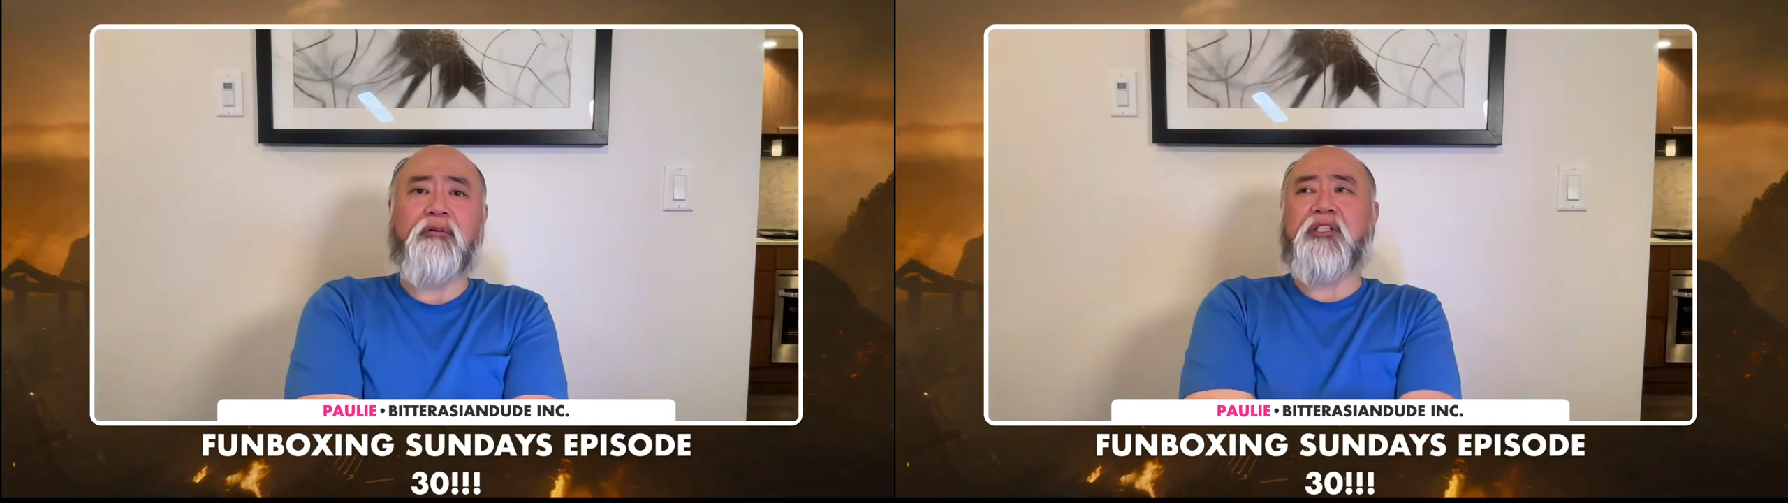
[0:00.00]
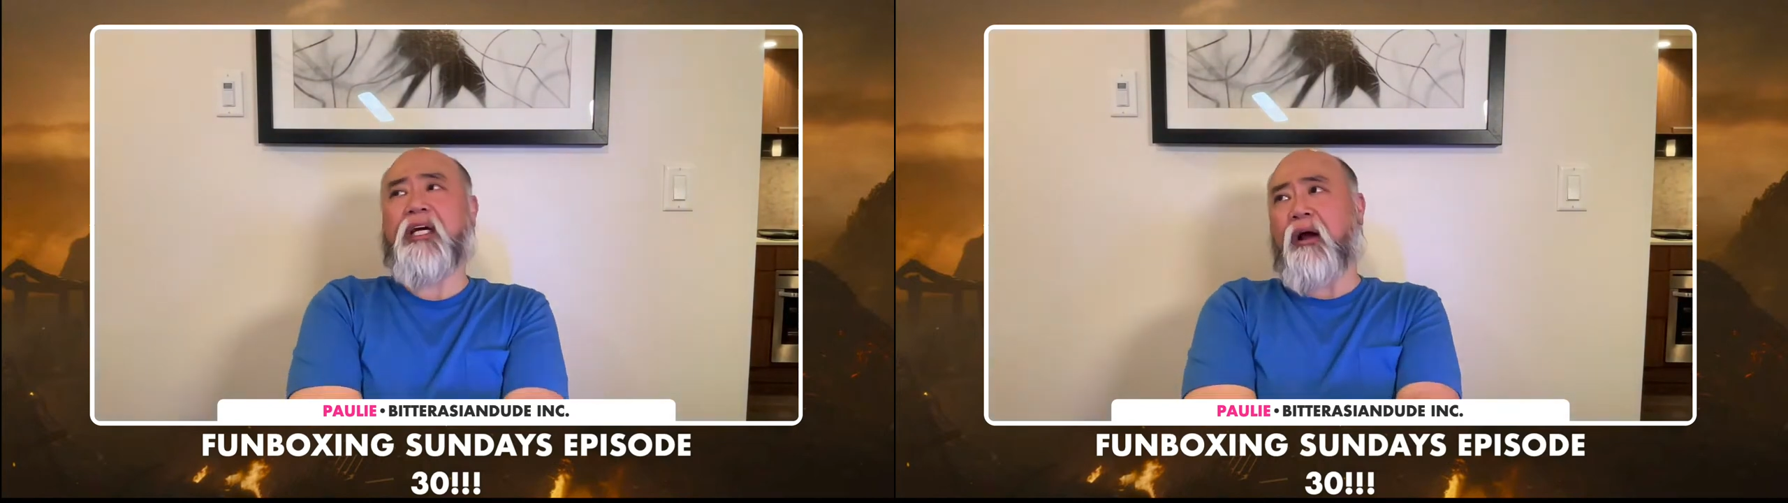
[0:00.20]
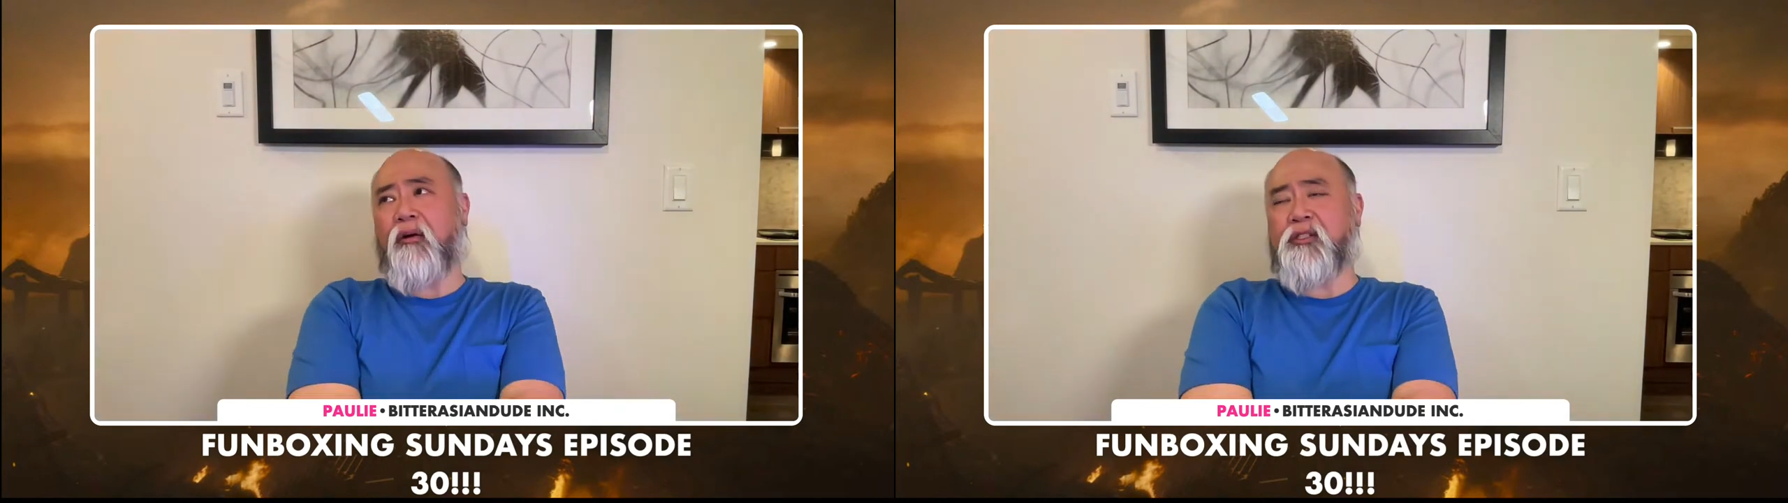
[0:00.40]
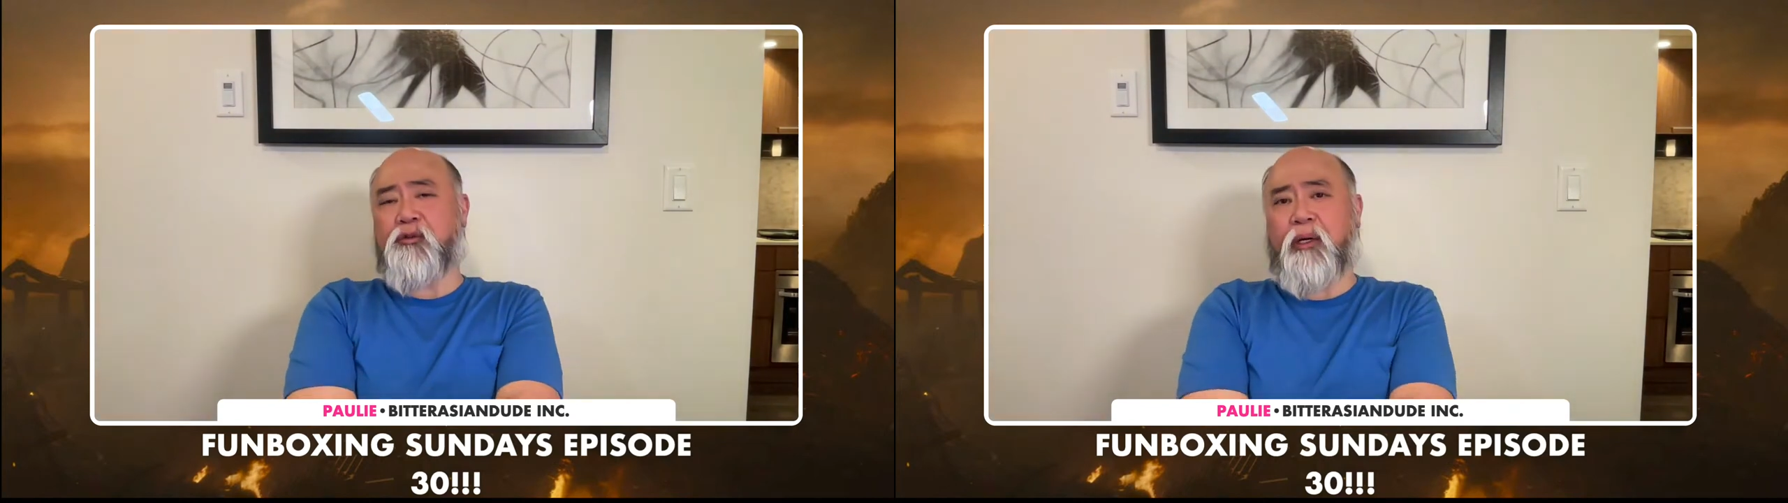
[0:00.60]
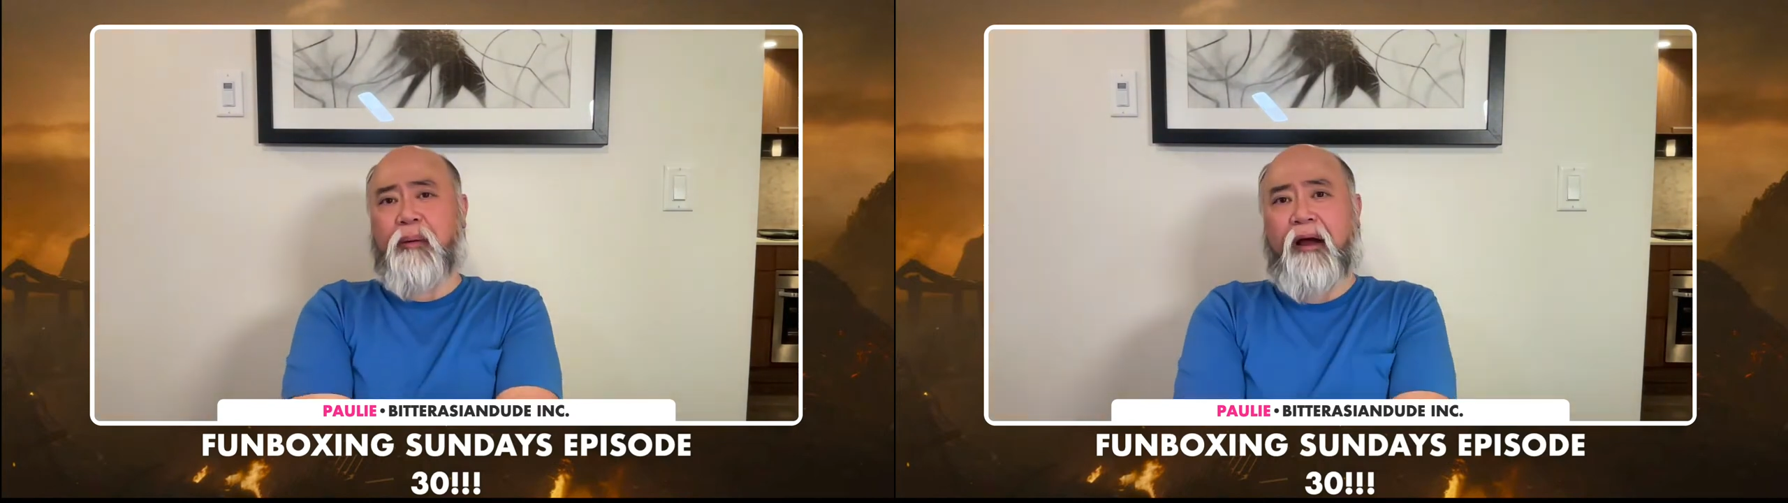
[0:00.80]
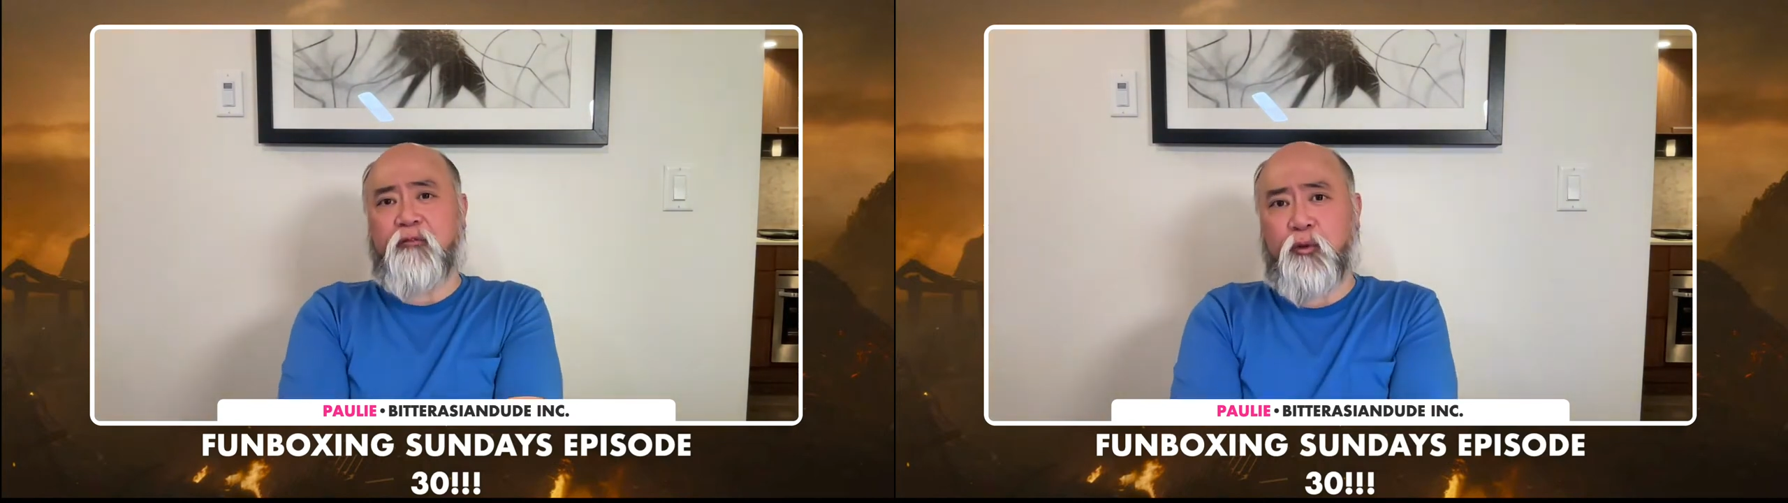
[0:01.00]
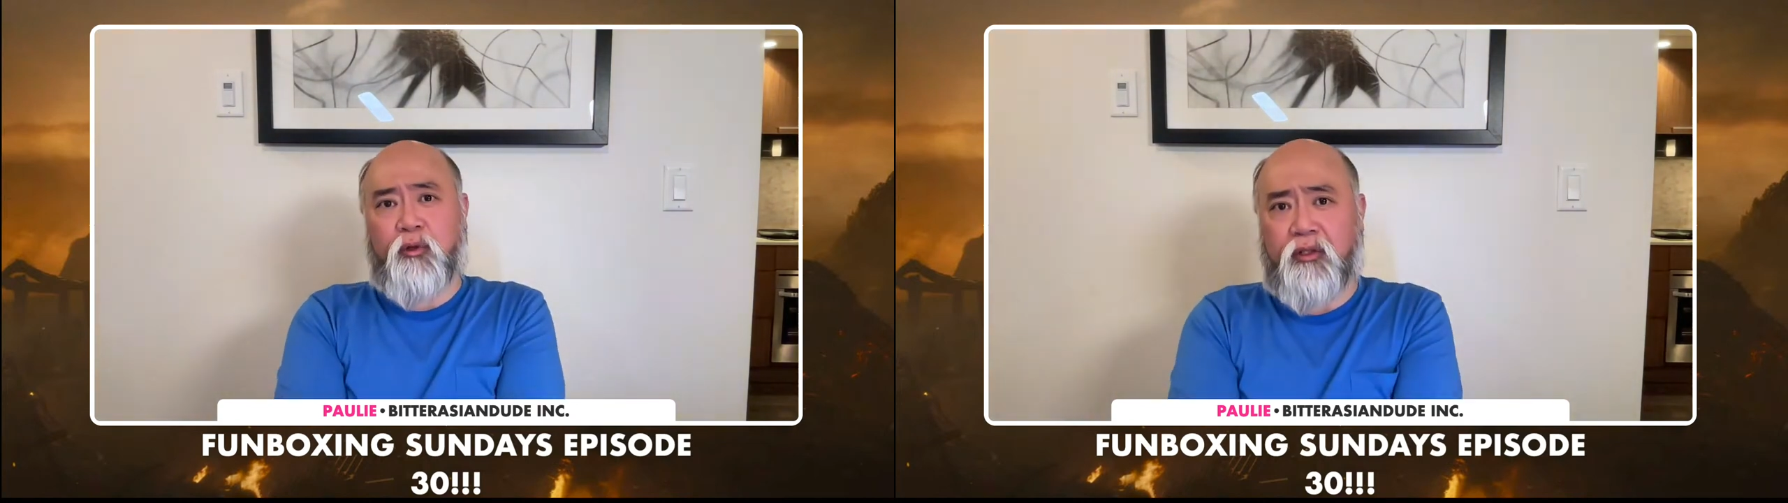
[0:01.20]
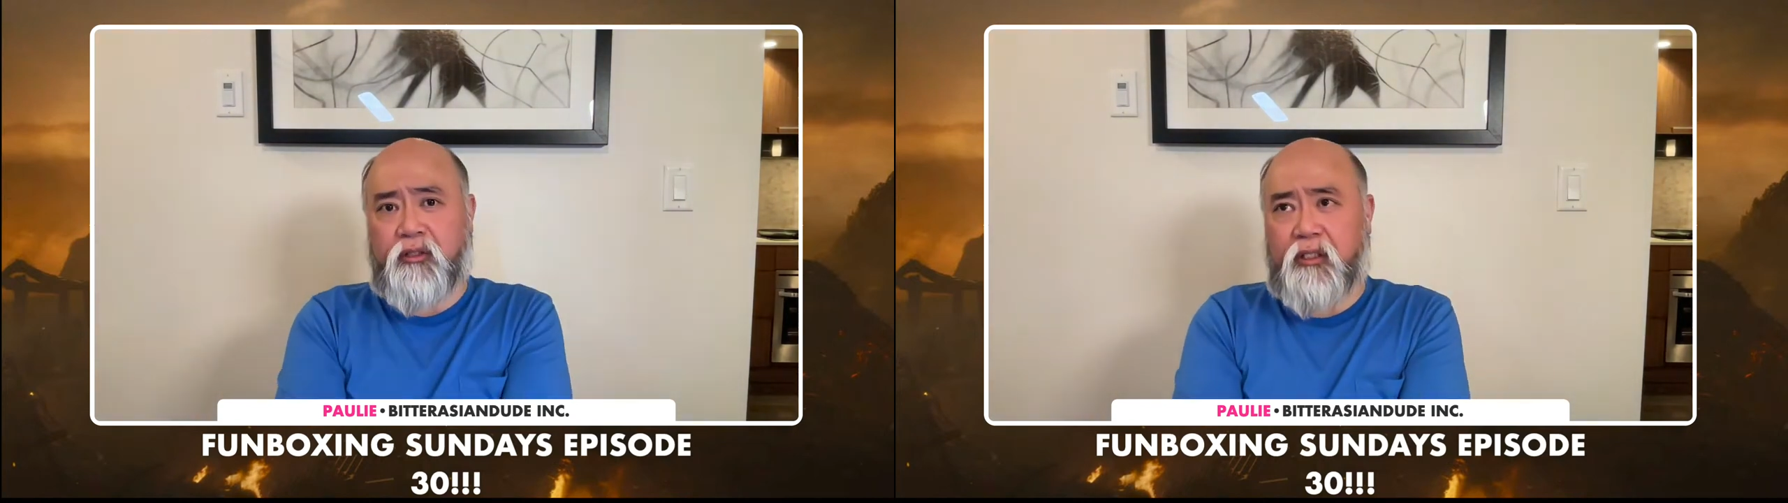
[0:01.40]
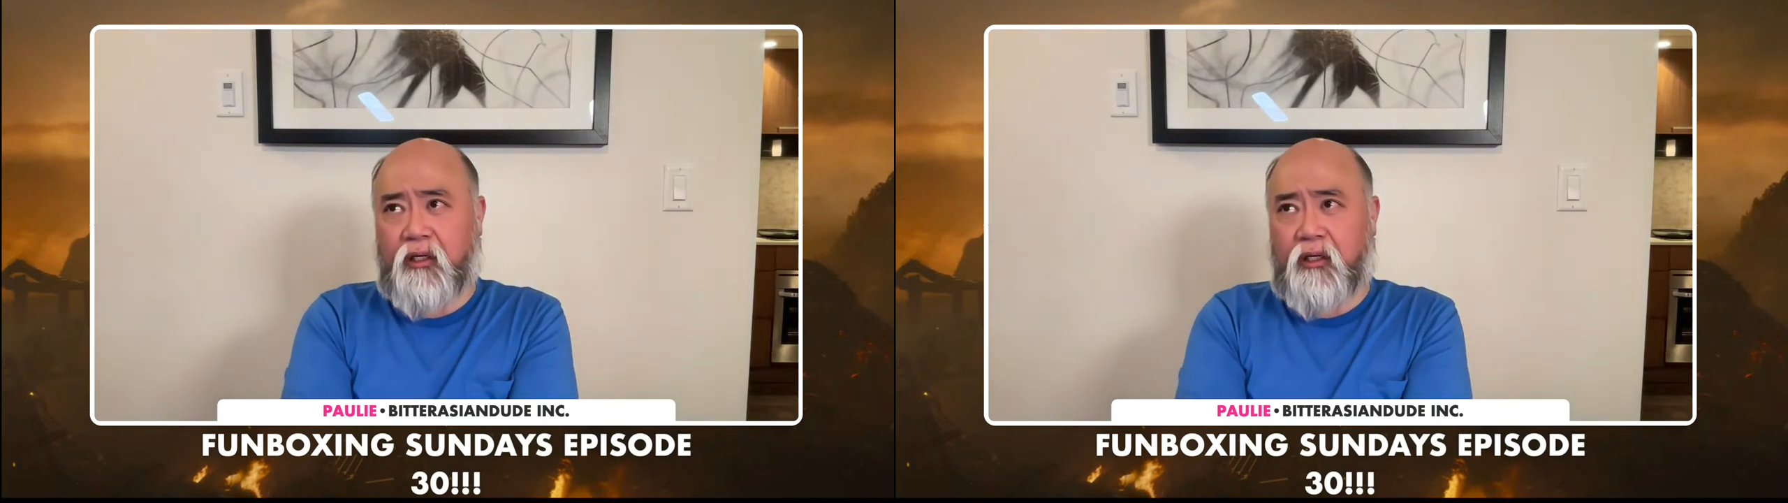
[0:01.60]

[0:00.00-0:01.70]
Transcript: Check out our stream afterwards